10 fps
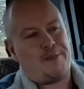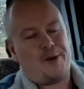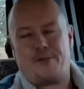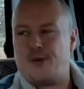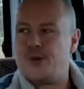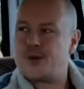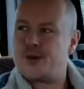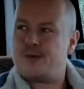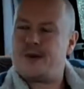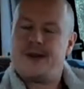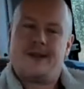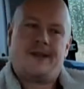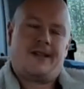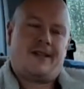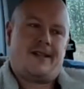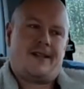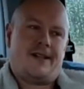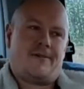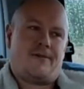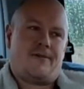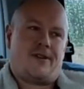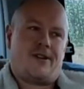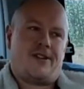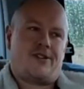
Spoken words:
I put a post up on